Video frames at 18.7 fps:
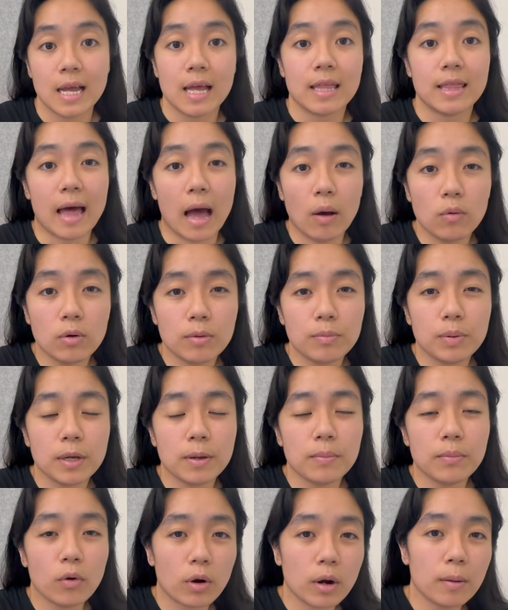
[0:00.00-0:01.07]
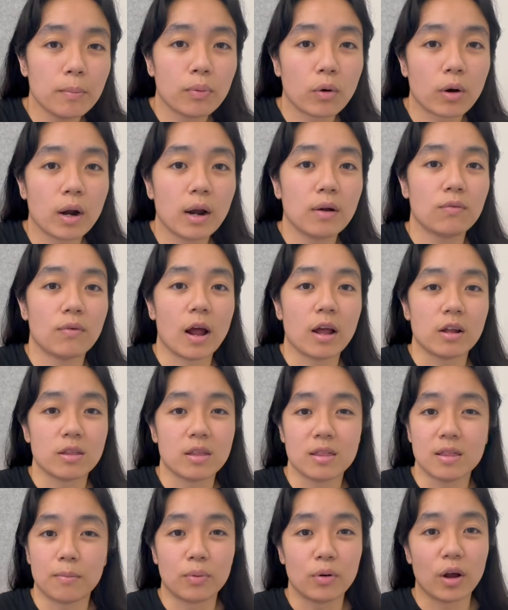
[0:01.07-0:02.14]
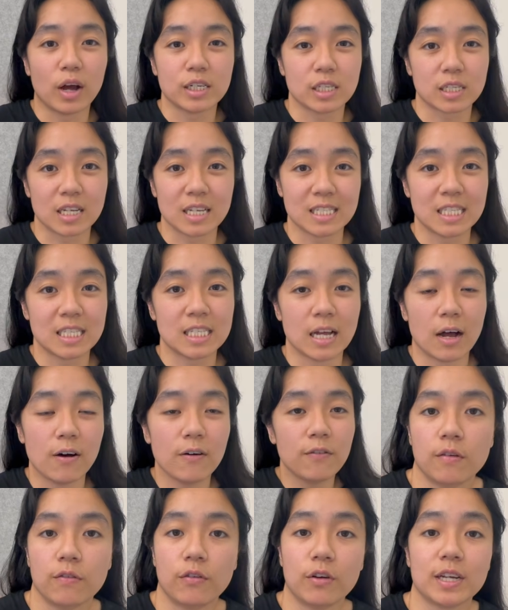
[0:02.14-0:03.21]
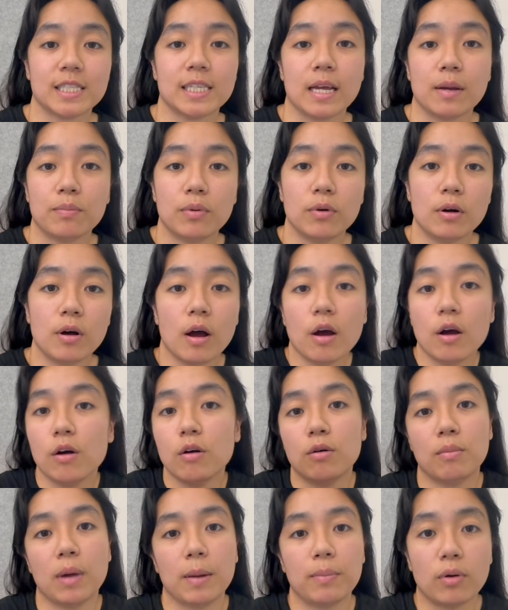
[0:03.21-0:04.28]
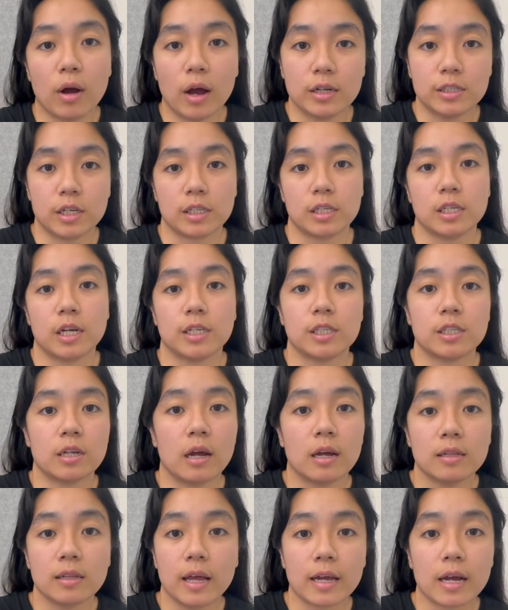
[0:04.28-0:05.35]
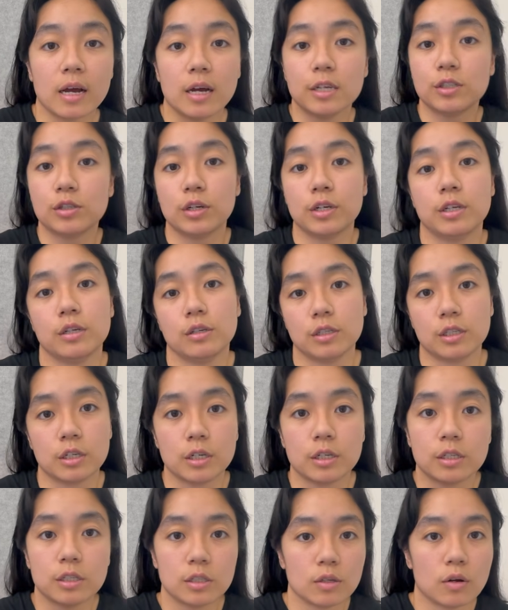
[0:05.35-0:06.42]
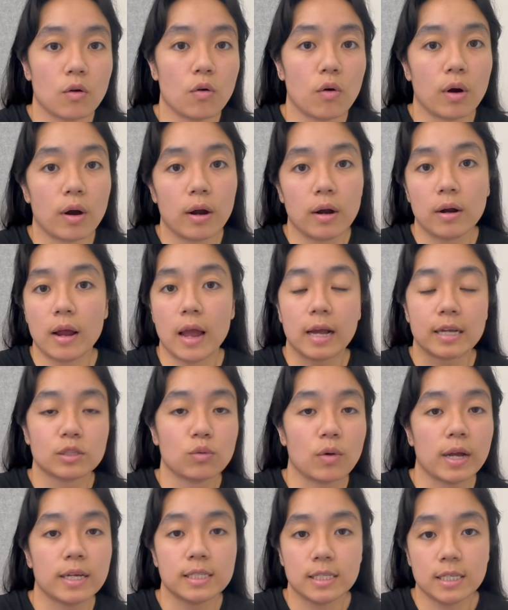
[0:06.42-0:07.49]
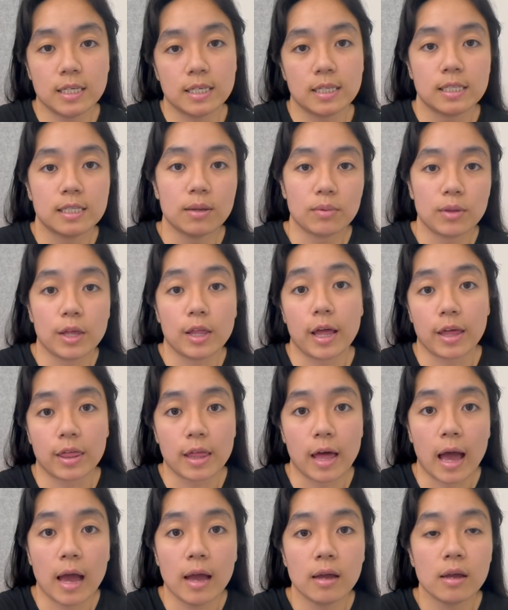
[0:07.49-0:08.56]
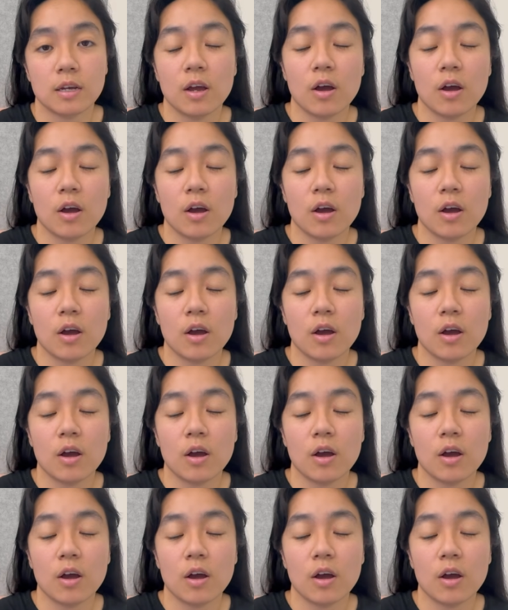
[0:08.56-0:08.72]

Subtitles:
That will be more important rather than the project itself. For example, oh, my project touched on like 100 users or XYZ, something like that.